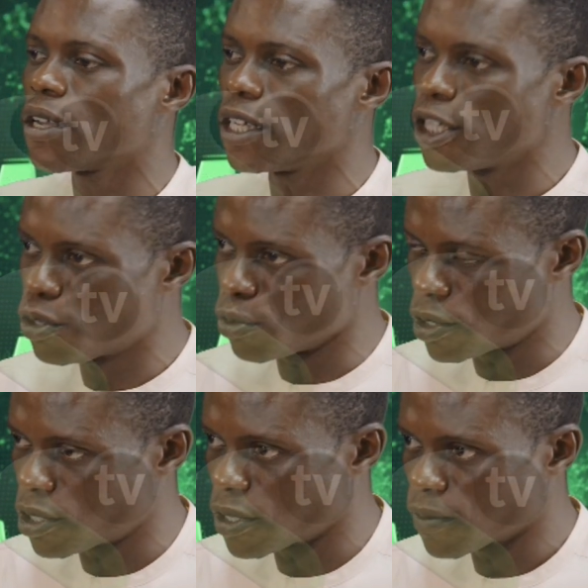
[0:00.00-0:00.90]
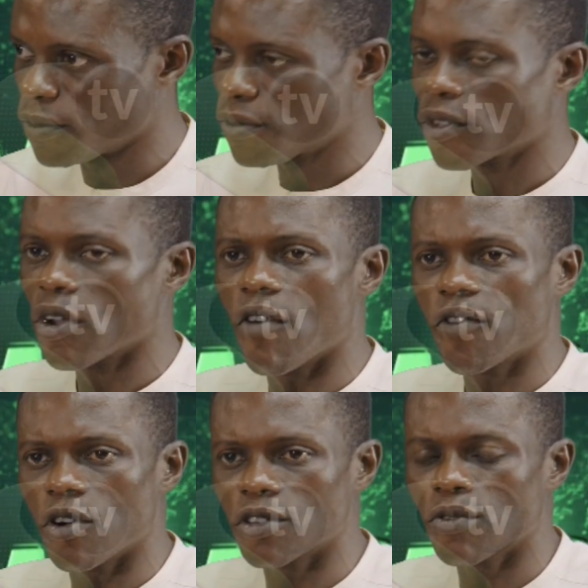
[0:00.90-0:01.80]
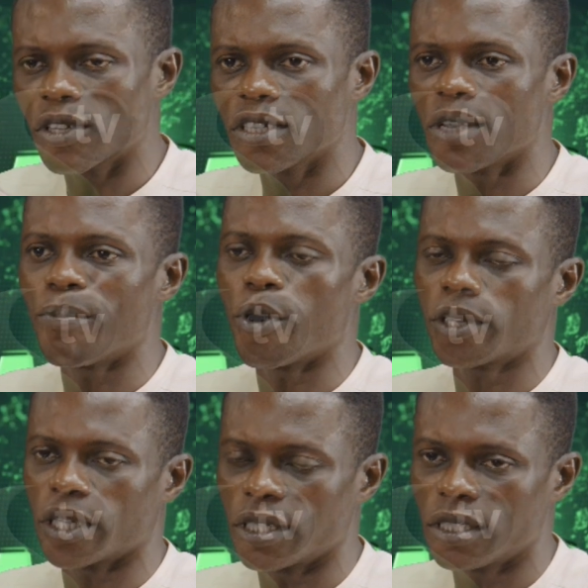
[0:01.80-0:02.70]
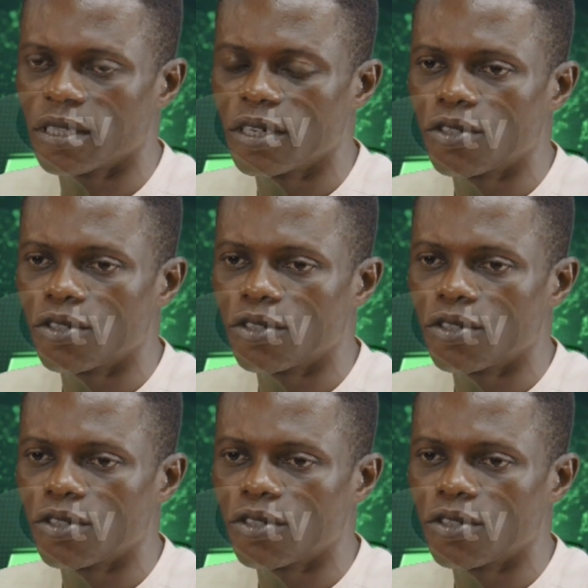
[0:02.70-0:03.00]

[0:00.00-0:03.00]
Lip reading: issues. Of course, what is important